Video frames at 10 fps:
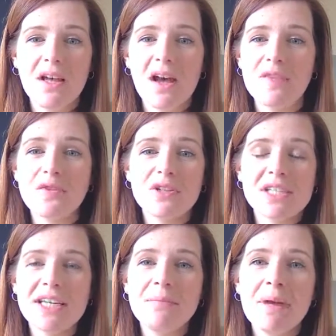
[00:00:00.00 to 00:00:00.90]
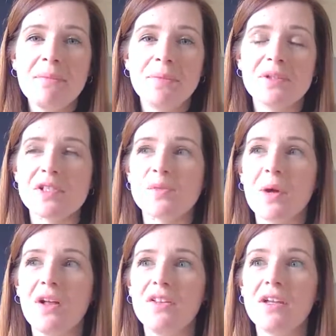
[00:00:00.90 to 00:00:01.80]
I've got team members as
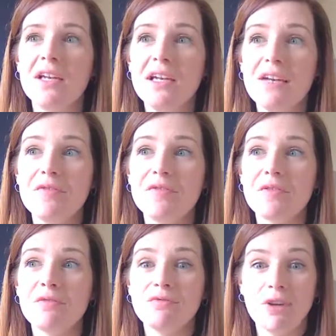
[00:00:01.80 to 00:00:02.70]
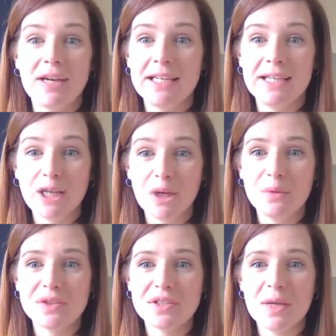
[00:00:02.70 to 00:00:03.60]
well that live really
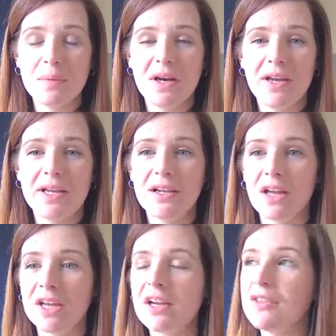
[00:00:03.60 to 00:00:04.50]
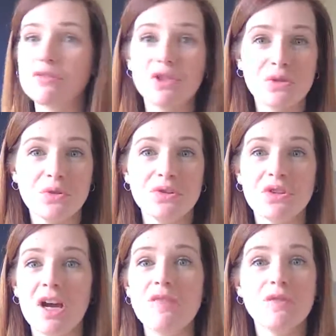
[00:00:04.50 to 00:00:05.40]
close nearby, like either a short
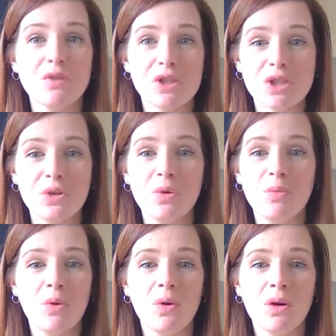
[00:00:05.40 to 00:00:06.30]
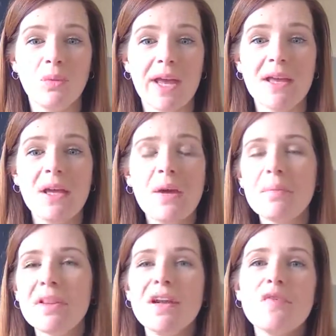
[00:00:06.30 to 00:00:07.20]
drive or a short walk away.
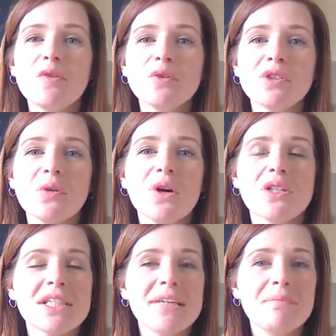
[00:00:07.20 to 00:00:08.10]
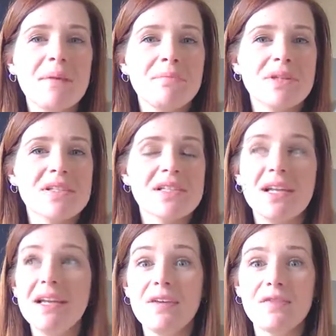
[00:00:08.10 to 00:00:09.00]
But then I've also got team members that
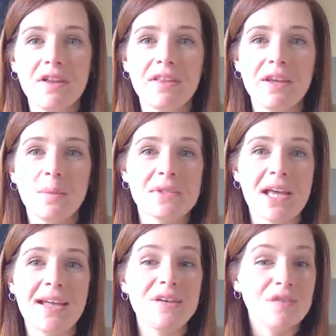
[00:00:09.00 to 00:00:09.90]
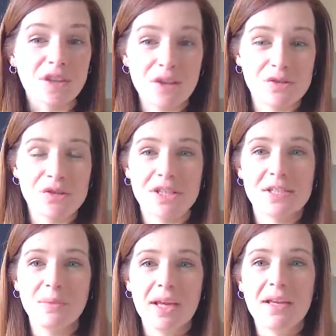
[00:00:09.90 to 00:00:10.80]
live at the opposite end of the country
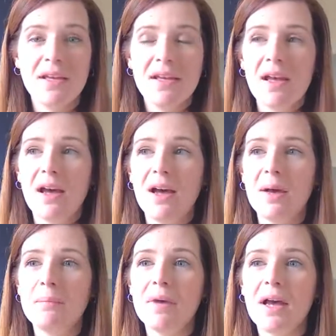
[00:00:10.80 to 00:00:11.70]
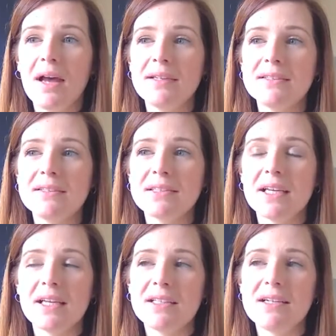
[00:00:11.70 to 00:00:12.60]
to me. And
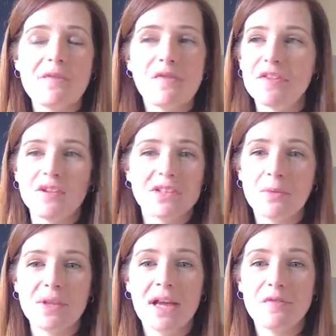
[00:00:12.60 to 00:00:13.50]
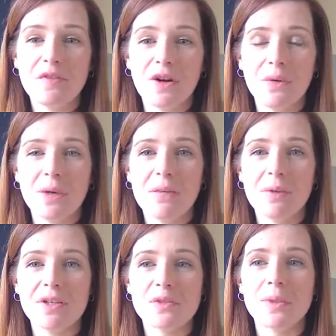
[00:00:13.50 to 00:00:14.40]
it never feels like we're that far away
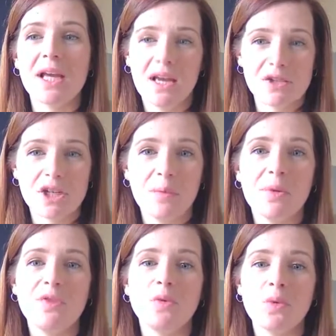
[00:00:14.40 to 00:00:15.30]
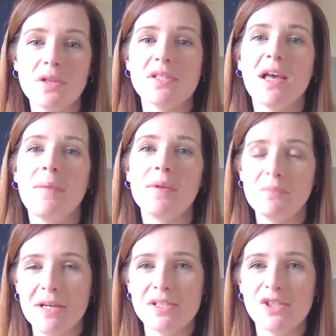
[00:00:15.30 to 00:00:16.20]
because we catch up over WhatsApp and
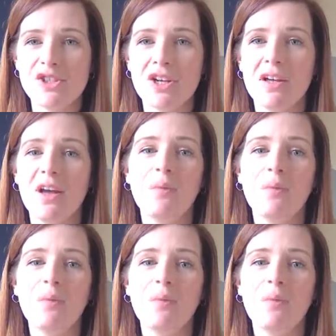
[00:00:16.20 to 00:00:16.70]
Messenger